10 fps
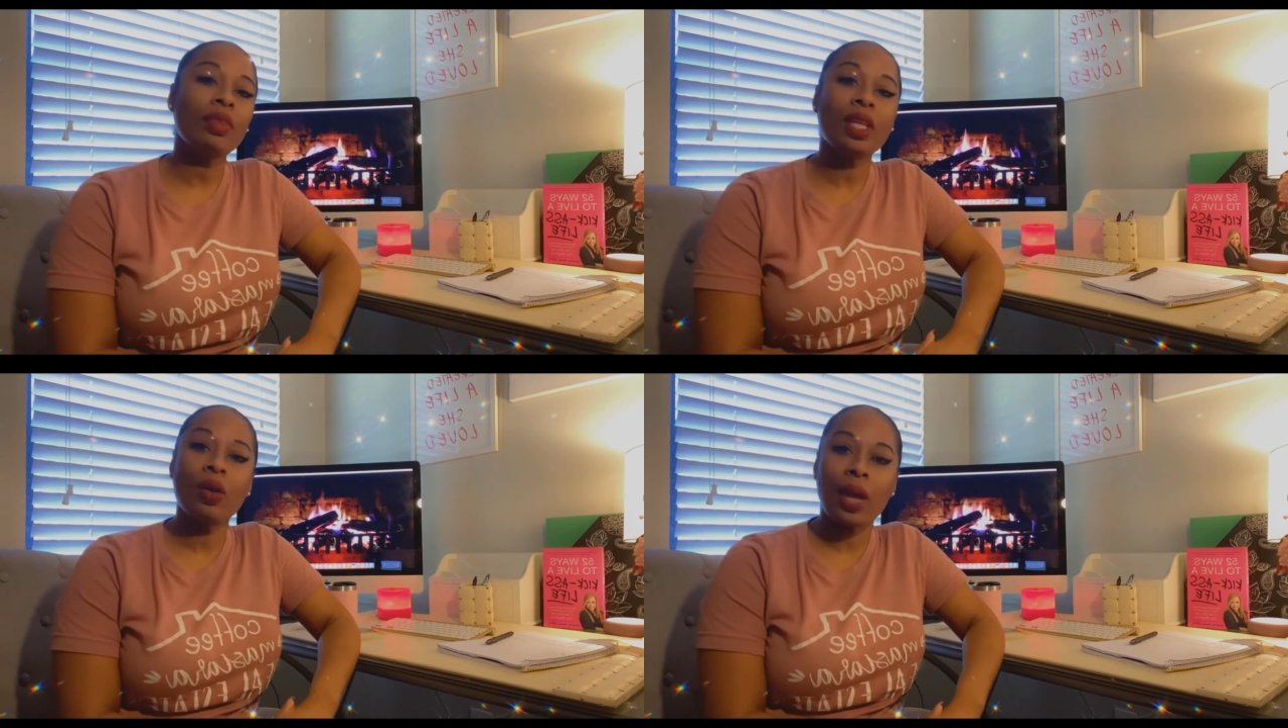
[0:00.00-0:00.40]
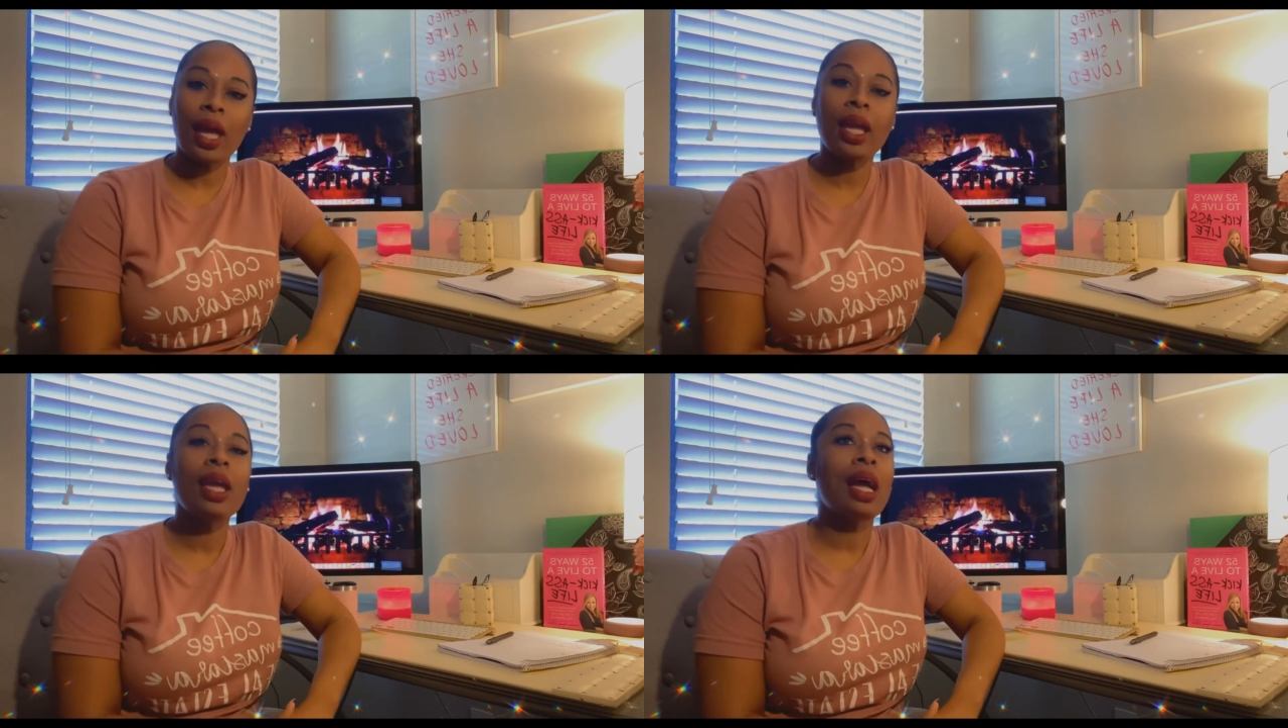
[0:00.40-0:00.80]

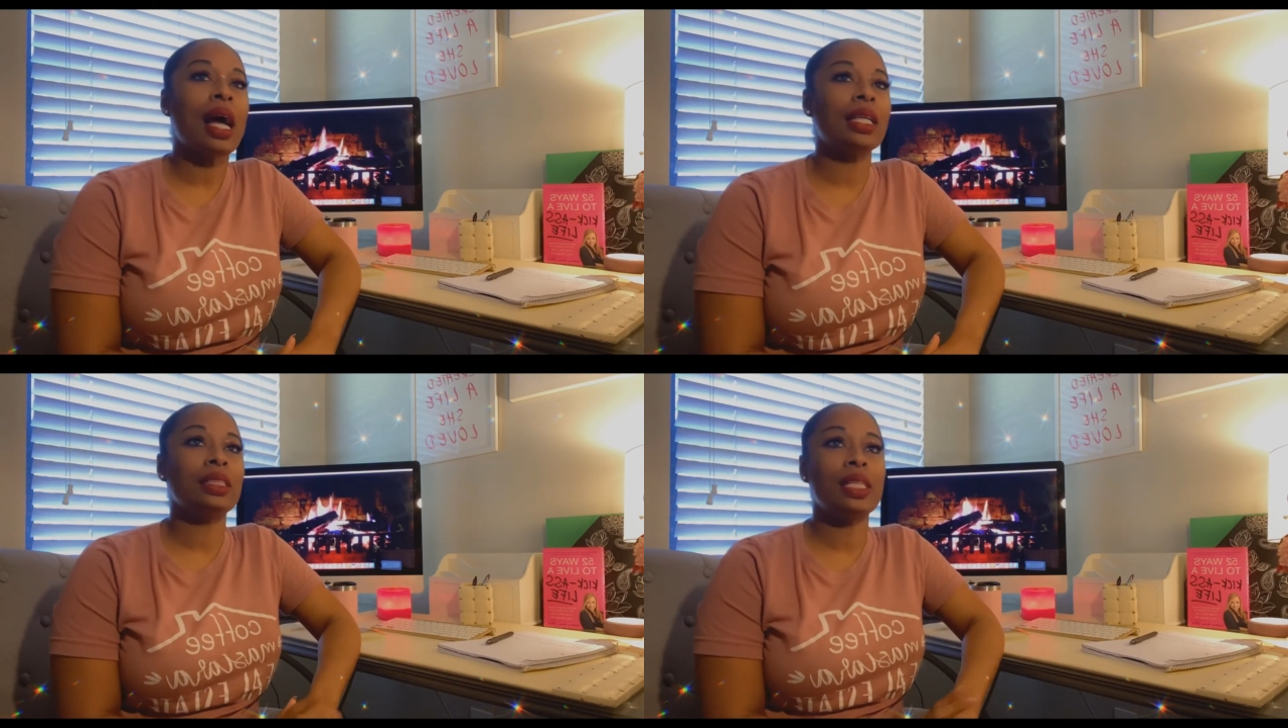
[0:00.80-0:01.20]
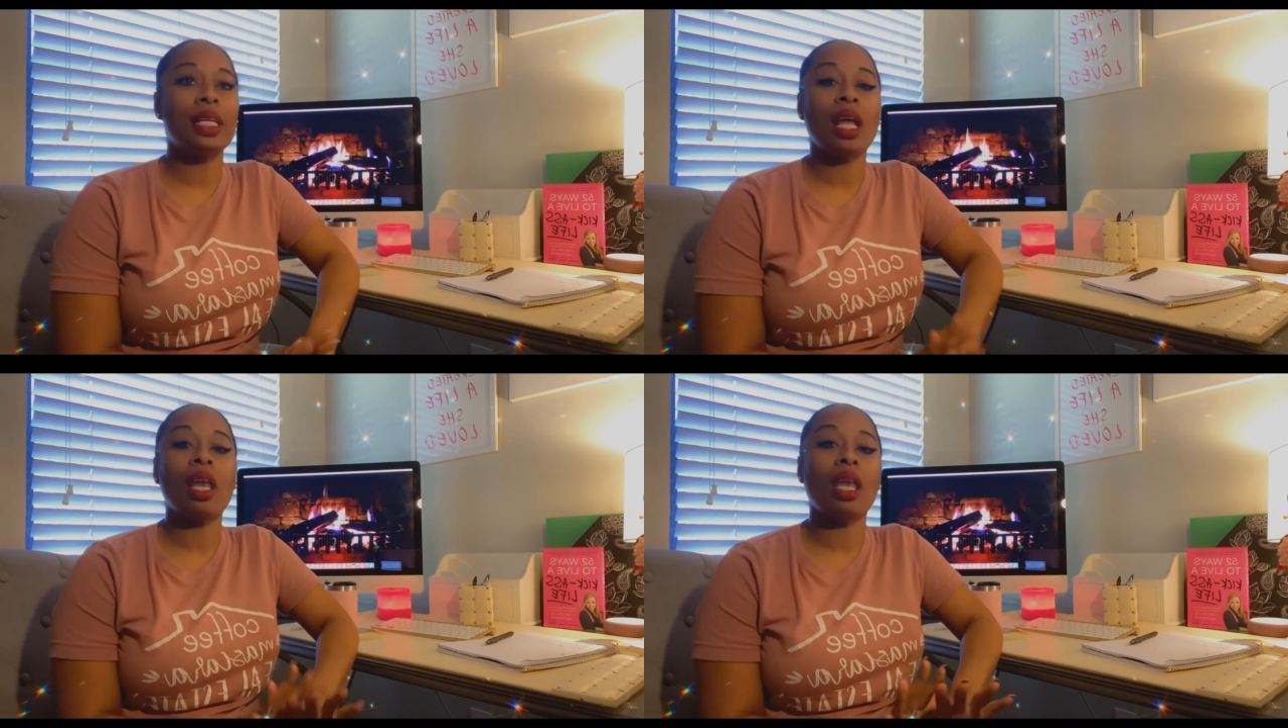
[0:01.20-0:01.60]
Okay, I
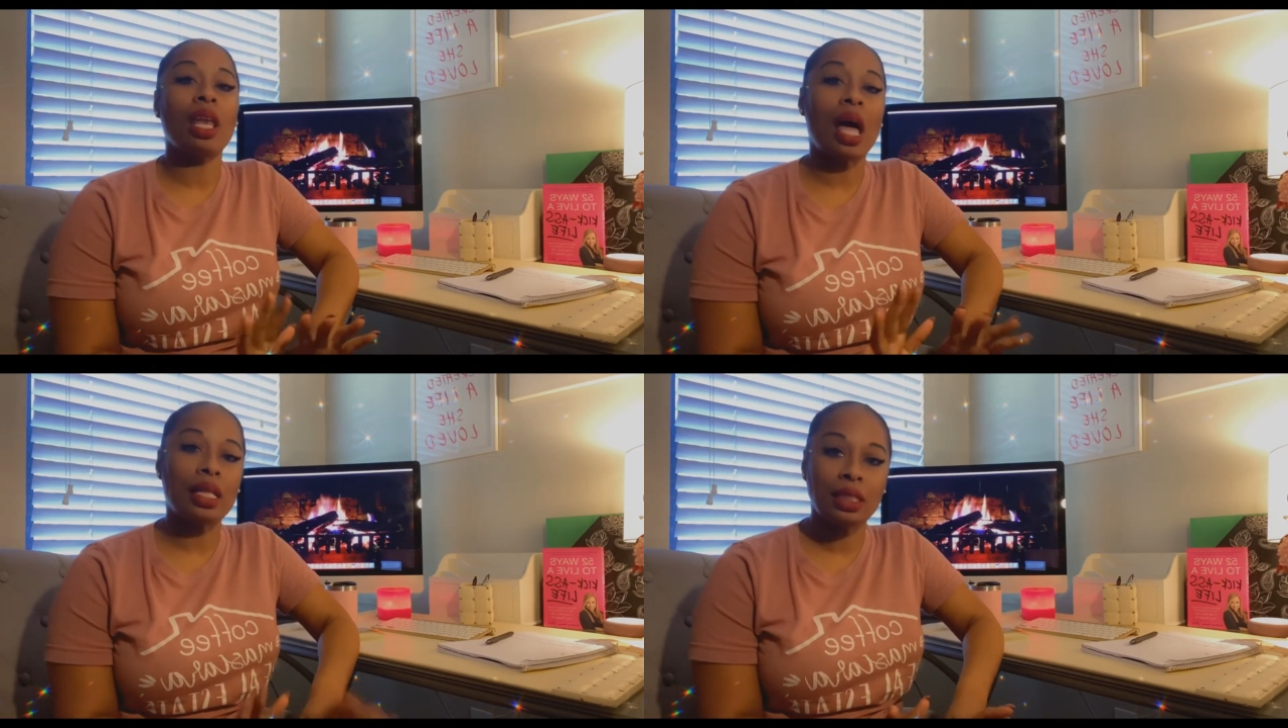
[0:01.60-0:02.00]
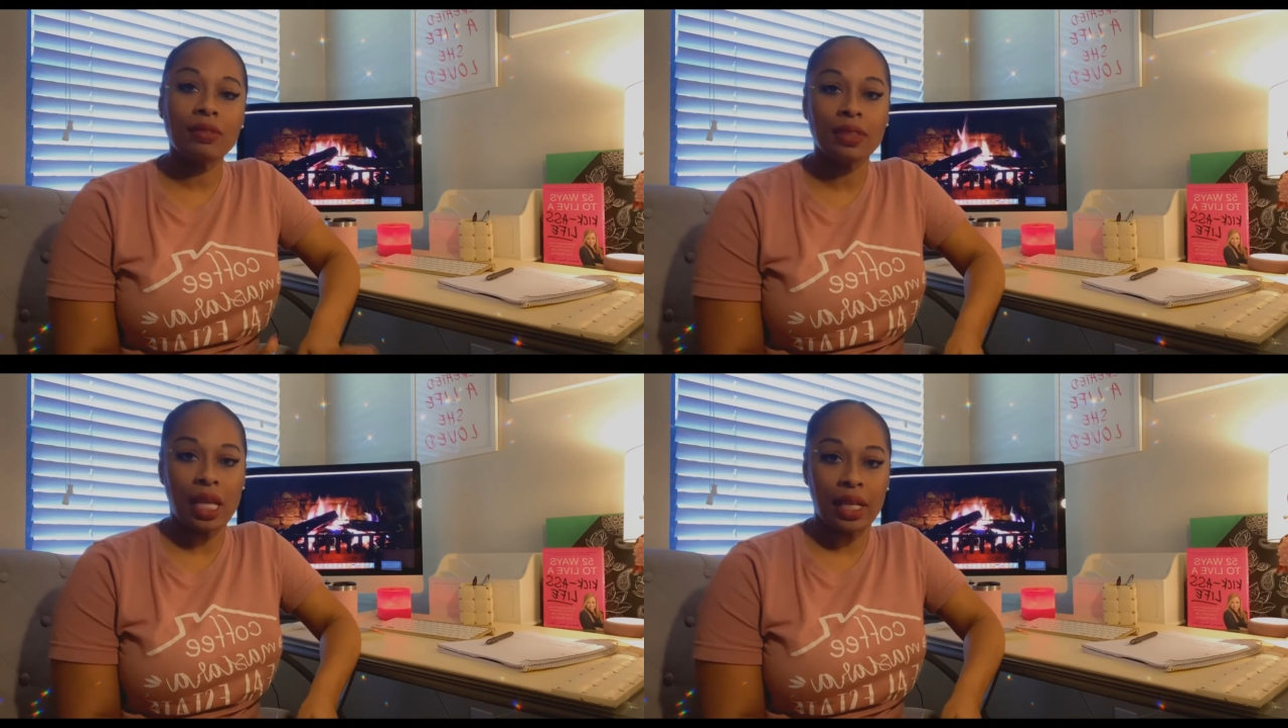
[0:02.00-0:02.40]
did lots of
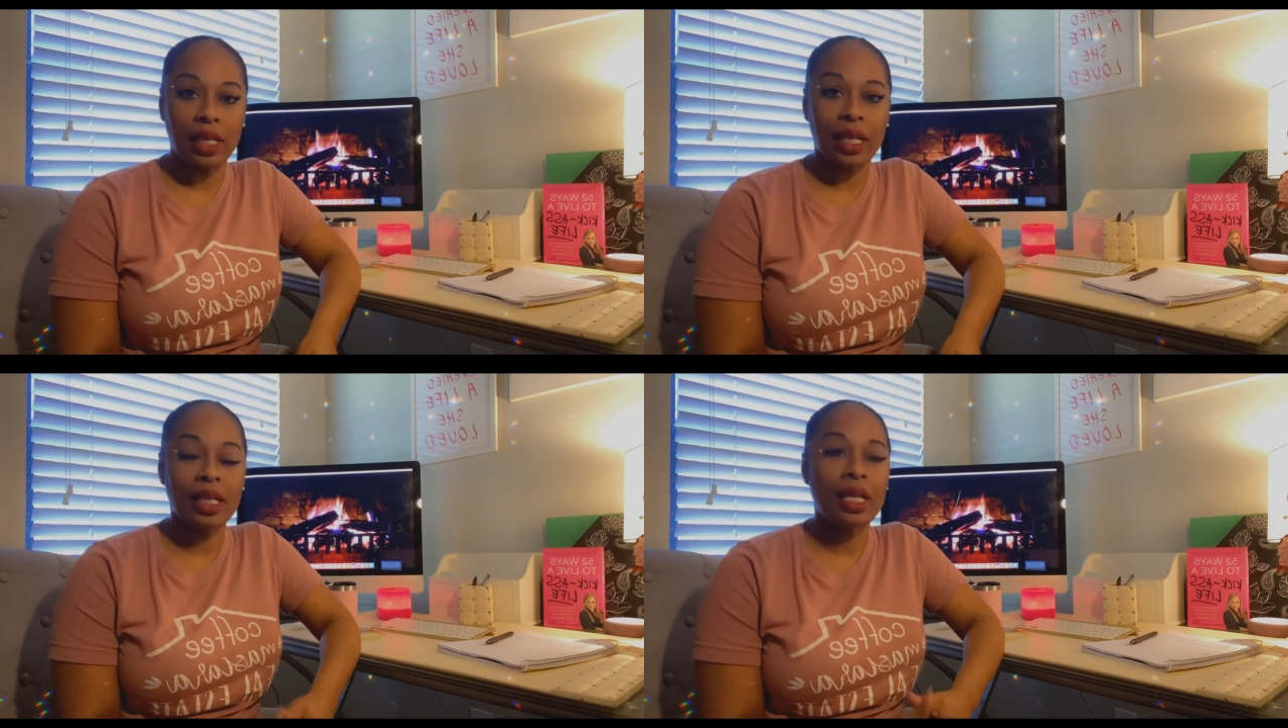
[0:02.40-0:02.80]
studying.